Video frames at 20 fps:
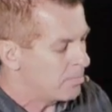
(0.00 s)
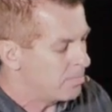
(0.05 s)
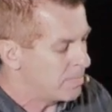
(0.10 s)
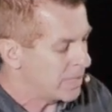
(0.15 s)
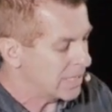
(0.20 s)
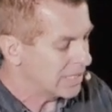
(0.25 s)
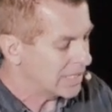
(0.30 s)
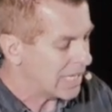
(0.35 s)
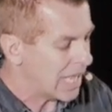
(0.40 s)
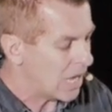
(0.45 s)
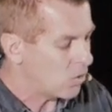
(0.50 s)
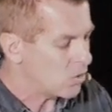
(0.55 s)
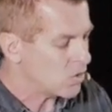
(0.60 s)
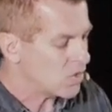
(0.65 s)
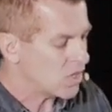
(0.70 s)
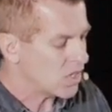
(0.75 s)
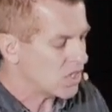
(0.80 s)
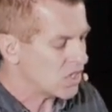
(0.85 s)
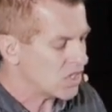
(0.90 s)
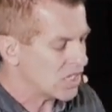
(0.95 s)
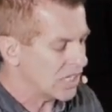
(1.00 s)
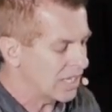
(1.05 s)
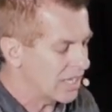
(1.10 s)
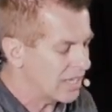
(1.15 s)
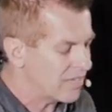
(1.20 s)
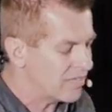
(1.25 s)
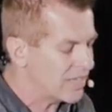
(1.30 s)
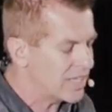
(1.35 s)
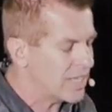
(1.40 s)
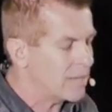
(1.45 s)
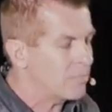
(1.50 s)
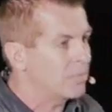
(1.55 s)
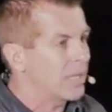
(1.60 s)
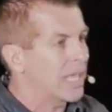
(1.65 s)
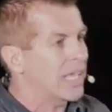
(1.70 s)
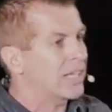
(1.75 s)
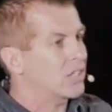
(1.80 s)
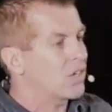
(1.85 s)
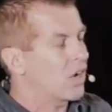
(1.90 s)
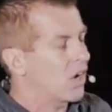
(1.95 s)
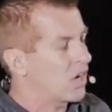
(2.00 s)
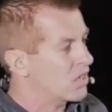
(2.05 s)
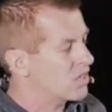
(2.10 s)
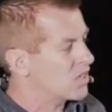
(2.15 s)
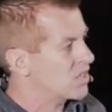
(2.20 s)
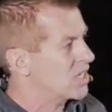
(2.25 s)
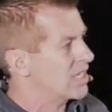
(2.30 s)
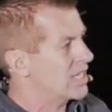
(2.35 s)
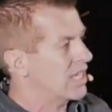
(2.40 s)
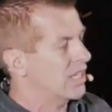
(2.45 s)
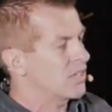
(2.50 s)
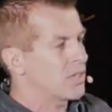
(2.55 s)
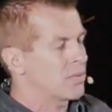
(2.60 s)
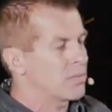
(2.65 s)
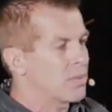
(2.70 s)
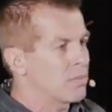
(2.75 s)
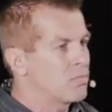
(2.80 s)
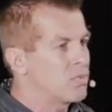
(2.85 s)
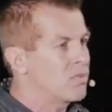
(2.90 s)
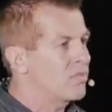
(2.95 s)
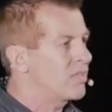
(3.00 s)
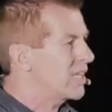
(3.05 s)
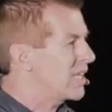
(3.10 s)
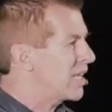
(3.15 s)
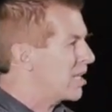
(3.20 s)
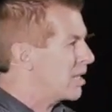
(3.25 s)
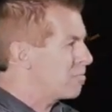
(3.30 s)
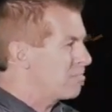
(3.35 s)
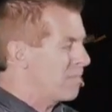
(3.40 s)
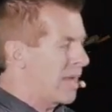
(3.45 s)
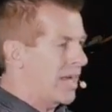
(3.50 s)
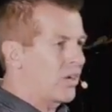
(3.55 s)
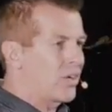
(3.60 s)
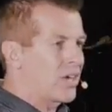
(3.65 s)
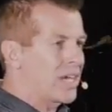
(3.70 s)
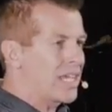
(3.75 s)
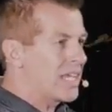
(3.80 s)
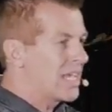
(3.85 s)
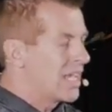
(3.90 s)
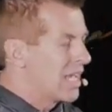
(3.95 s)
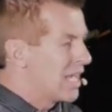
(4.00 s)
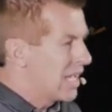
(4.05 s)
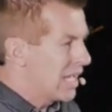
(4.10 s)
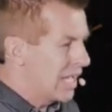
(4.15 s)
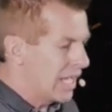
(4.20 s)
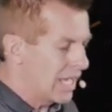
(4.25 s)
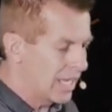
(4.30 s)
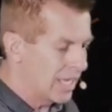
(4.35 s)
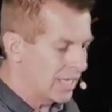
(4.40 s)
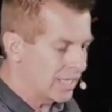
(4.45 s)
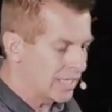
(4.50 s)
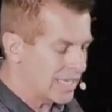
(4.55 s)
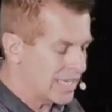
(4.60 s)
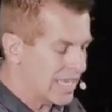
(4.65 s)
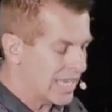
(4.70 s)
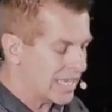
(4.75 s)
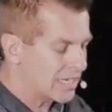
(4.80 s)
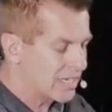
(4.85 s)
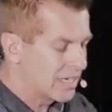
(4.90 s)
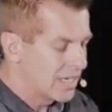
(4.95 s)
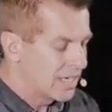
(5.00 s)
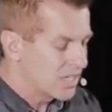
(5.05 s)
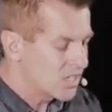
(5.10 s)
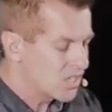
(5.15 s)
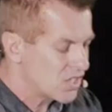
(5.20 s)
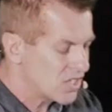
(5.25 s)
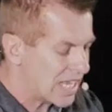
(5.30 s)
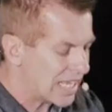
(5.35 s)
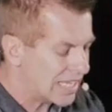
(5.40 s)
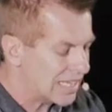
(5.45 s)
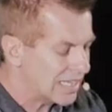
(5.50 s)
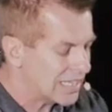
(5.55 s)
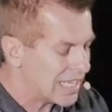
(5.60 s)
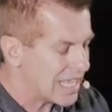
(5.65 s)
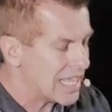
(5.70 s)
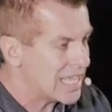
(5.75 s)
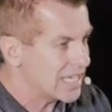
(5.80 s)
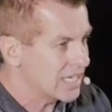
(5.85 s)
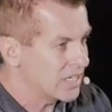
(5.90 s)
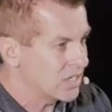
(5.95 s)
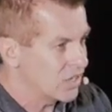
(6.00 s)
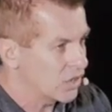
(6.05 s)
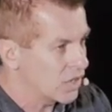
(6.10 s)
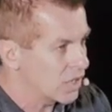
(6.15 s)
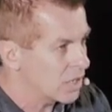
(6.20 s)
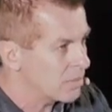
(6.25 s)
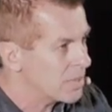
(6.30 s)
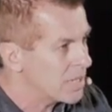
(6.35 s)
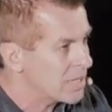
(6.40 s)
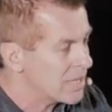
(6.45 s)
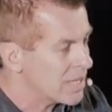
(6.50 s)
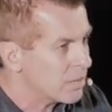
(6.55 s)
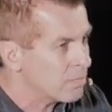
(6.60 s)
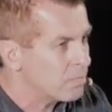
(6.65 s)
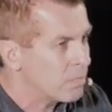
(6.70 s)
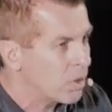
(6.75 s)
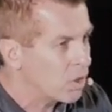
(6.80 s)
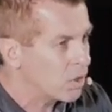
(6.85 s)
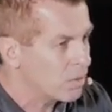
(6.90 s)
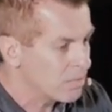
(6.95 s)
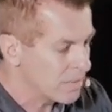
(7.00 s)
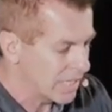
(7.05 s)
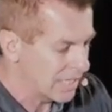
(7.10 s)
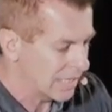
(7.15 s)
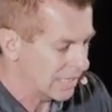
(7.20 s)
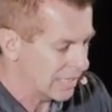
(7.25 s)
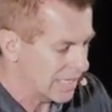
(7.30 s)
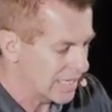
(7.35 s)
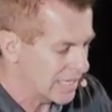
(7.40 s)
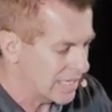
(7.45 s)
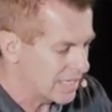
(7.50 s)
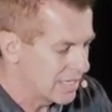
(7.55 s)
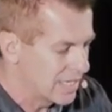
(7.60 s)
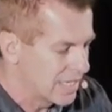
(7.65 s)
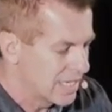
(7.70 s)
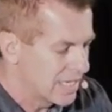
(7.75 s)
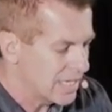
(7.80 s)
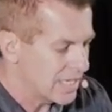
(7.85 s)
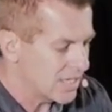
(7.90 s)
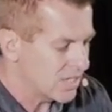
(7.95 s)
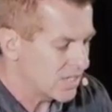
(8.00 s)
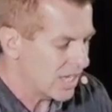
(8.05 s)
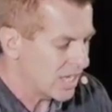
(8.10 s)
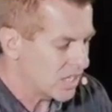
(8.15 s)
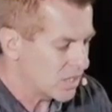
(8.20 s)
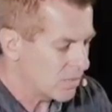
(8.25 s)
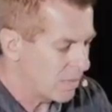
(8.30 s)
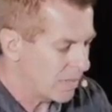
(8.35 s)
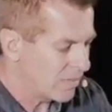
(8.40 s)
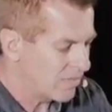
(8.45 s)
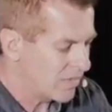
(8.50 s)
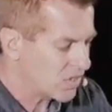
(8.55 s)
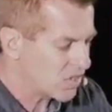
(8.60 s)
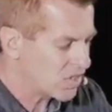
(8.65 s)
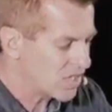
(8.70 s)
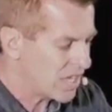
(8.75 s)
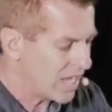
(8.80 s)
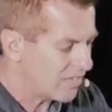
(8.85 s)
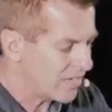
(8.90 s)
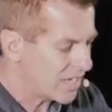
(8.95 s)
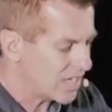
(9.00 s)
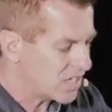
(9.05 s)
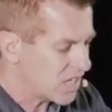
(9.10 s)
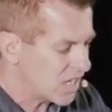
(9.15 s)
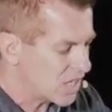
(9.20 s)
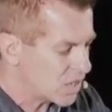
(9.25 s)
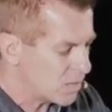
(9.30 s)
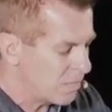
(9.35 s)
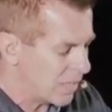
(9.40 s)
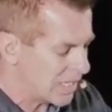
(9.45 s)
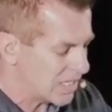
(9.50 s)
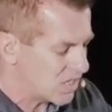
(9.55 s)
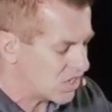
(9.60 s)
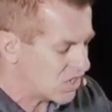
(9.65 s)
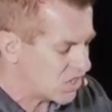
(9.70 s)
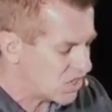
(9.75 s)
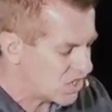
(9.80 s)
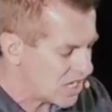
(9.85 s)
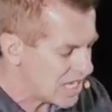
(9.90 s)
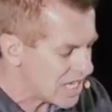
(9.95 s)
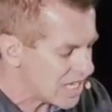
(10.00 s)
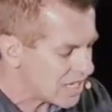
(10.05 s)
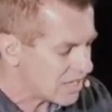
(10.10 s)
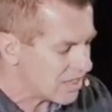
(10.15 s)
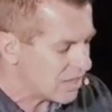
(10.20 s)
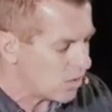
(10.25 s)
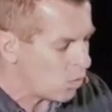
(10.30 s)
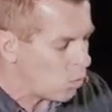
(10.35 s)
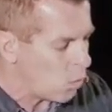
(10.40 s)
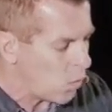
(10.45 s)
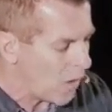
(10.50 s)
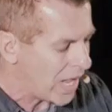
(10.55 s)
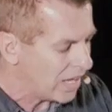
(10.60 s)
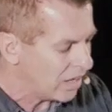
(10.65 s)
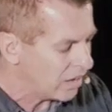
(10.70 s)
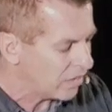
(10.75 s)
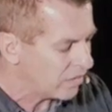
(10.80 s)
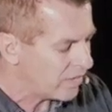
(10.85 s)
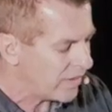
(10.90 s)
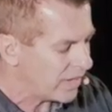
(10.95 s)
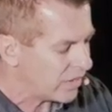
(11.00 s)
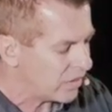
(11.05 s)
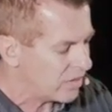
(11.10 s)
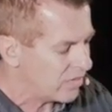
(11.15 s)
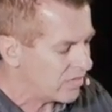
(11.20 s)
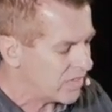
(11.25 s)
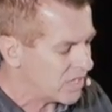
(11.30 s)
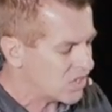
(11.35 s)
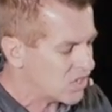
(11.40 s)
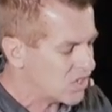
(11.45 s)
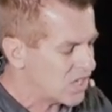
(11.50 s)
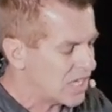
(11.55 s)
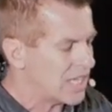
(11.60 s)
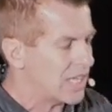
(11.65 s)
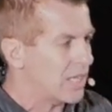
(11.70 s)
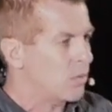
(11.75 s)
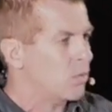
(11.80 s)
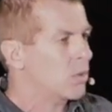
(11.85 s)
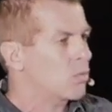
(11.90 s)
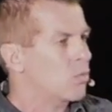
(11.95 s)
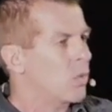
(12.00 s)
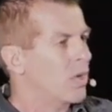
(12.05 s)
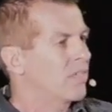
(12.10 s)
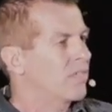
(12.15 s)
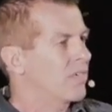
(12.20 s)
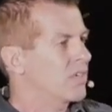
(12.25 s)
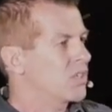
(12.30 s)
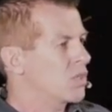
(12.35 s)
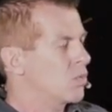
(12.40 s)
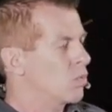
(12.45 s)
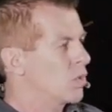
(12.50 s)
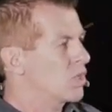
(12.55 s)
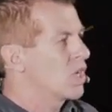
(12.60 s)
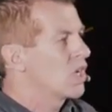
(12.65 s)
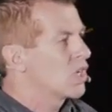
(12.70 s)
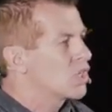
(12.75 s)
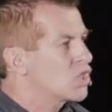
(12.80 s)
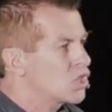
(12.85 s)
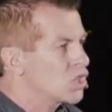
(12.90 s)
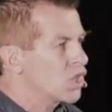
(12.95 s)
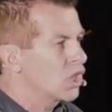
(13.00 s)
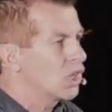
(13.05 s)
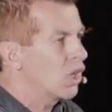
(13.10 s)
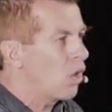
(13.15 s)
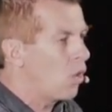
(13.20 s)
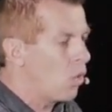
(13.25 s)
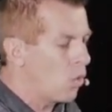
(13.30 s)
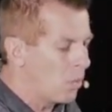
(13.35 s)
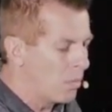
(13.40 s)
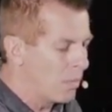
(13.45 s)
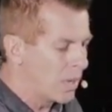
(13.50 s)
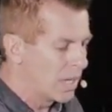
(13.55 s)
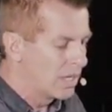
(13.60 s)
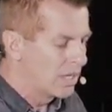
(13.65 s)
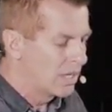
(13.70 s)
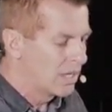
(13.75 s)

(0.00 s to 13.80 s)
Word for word: build houses, live in them, plant gardens. He tells them to move in there, marry, uh, get settled in. You're going to be there permanently, he says. But verse 7, he says, But seek the welfare of the city. That word welfare is the word shalom.